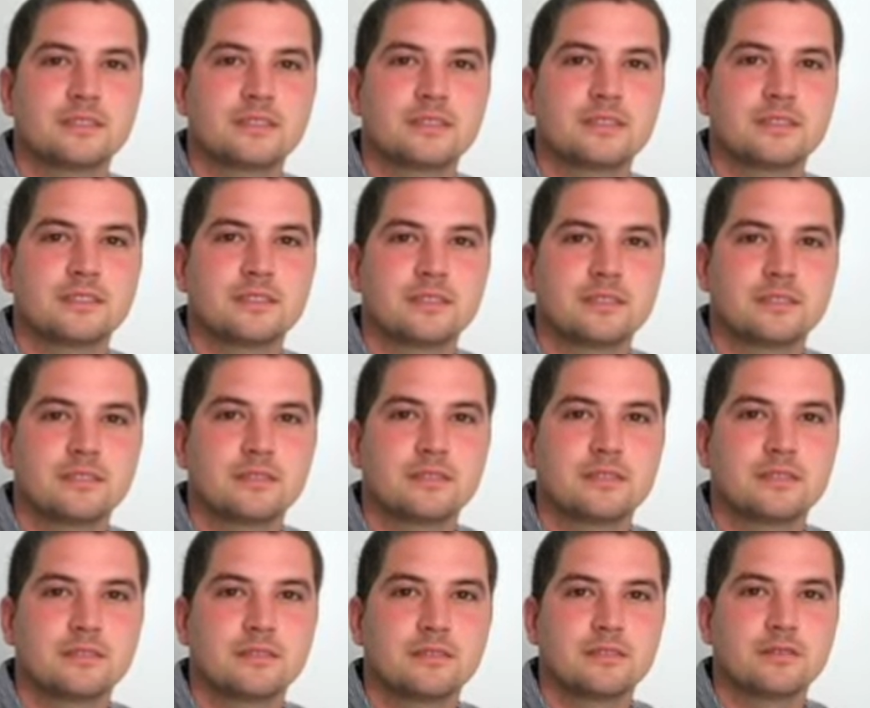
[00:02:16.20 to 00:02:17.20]

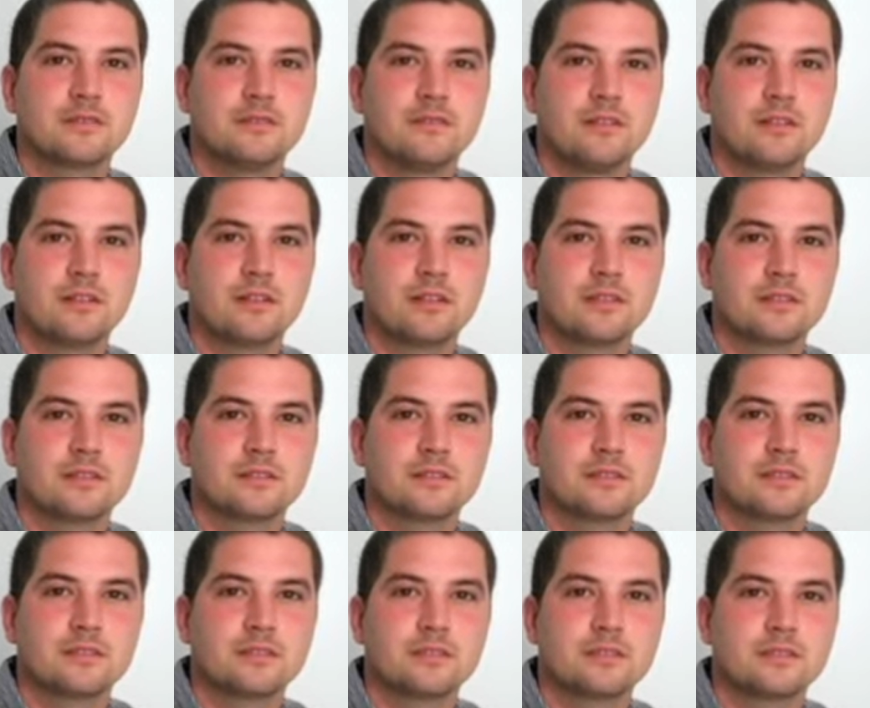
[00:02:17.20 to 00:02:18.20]

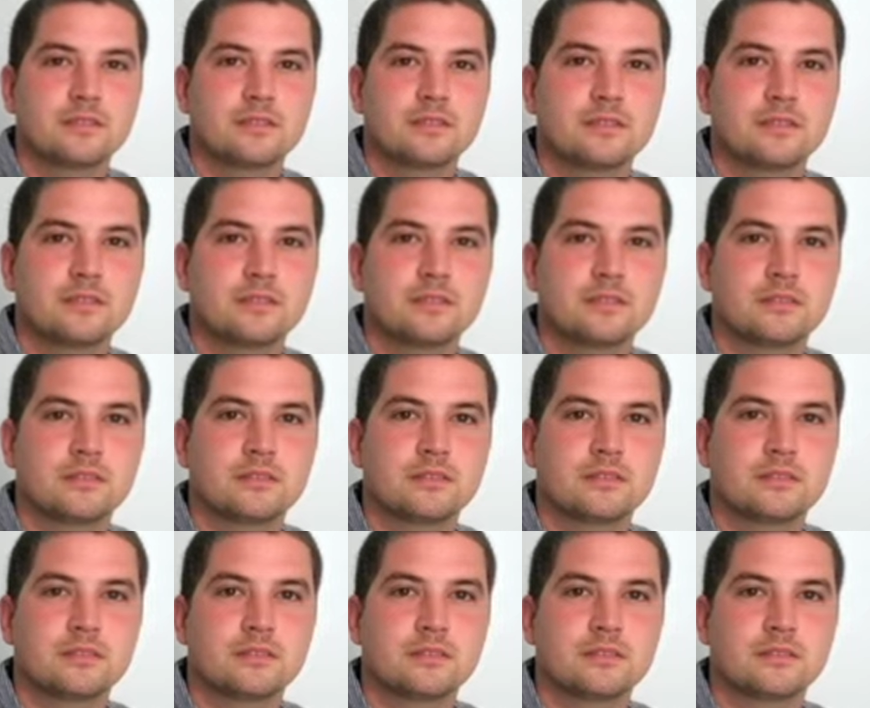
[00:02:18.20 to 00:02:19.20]

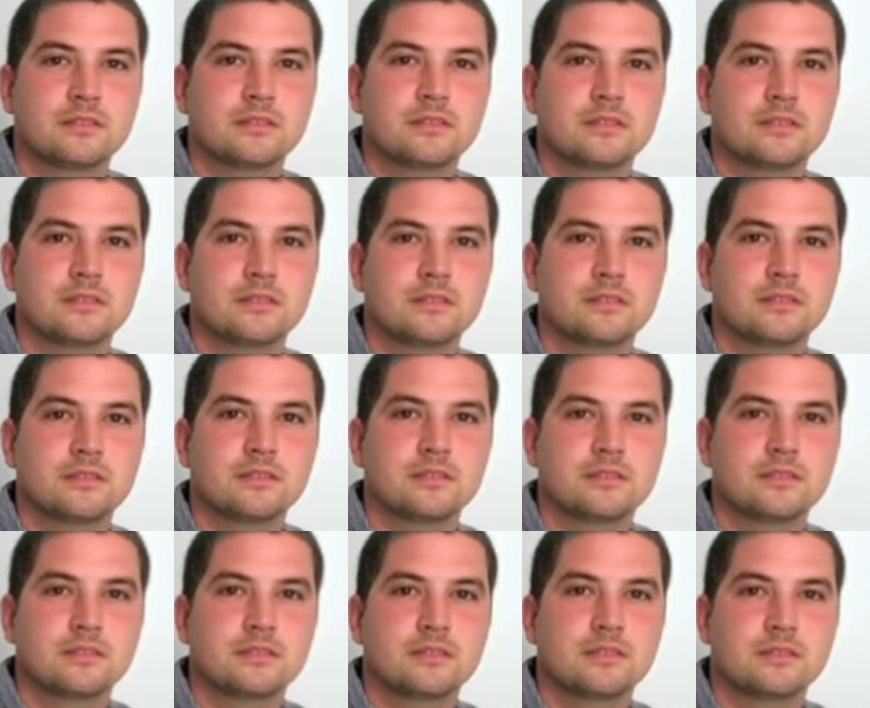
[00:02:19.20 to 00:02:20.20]

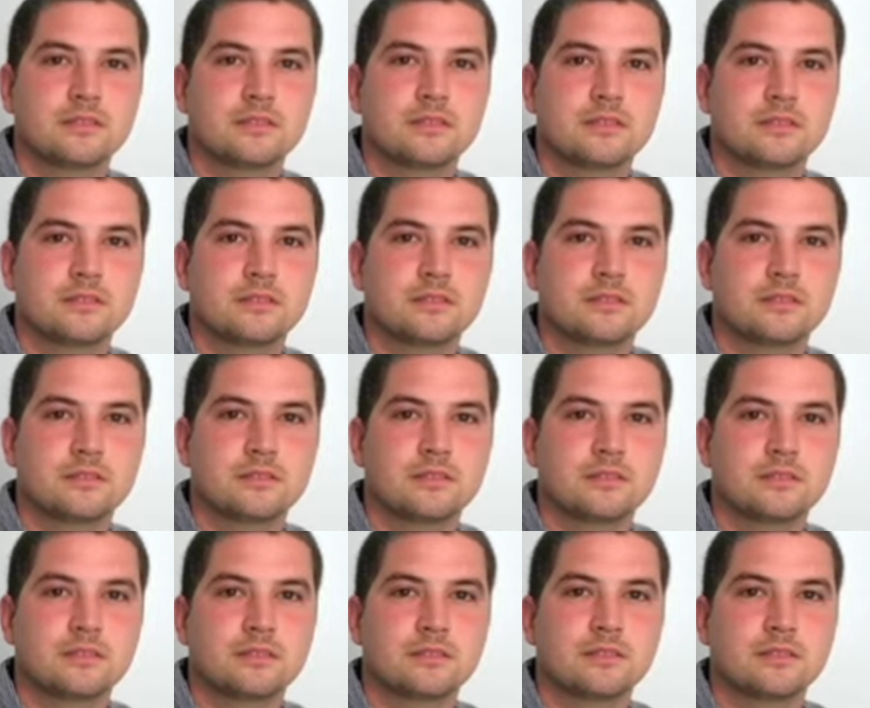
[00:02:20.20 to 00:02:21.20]

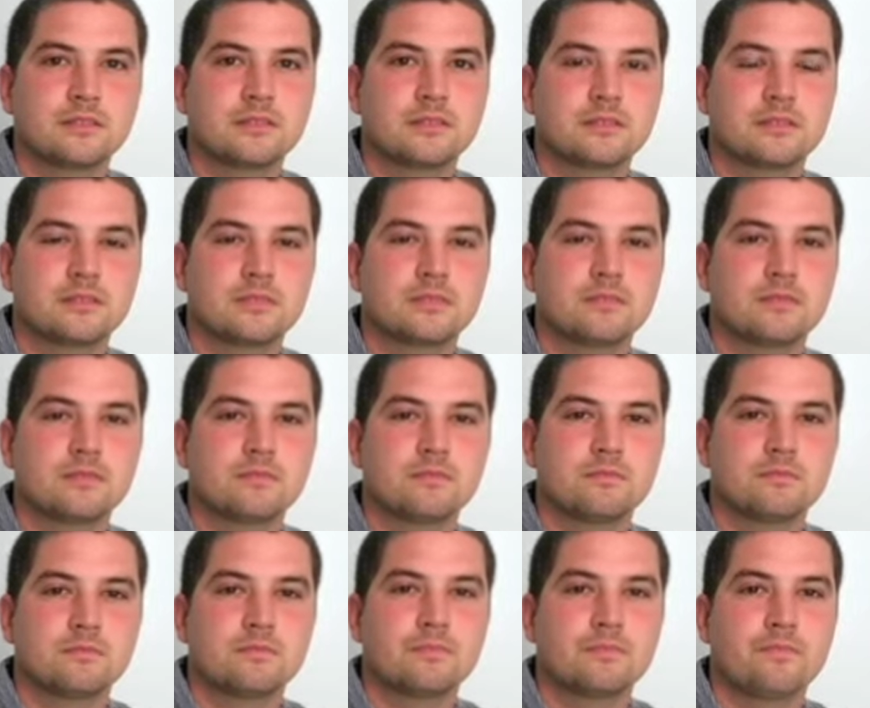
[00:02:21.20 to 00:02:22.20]

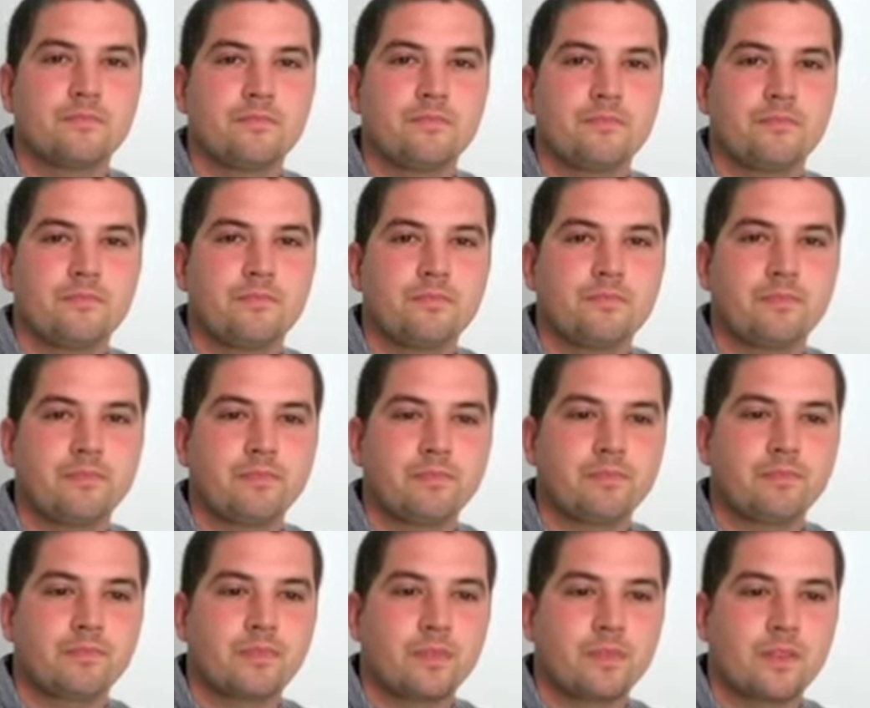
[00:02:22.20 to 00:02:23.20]

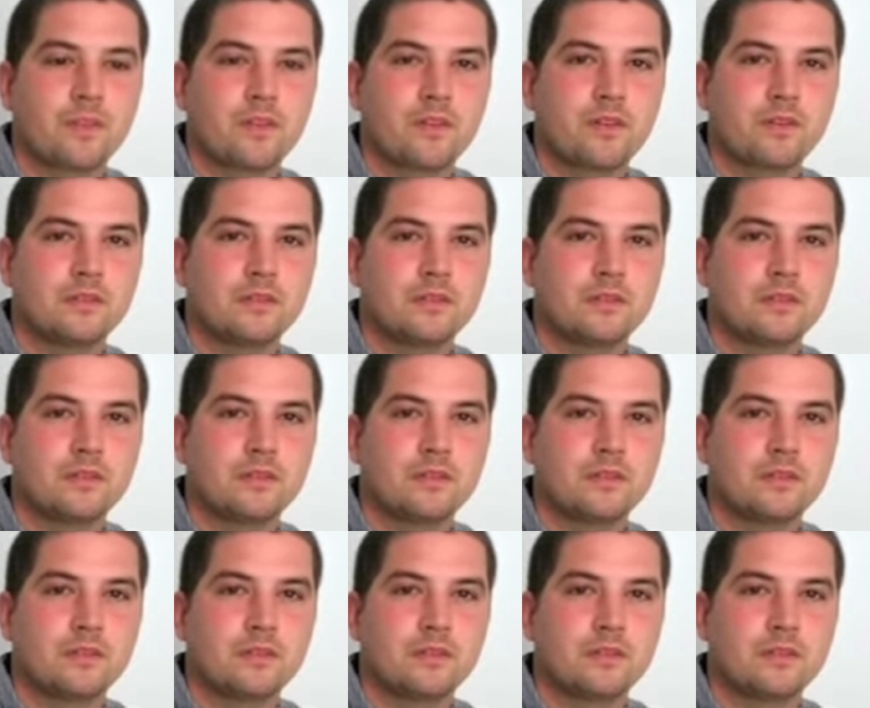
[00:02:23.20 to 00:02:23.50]
(silent)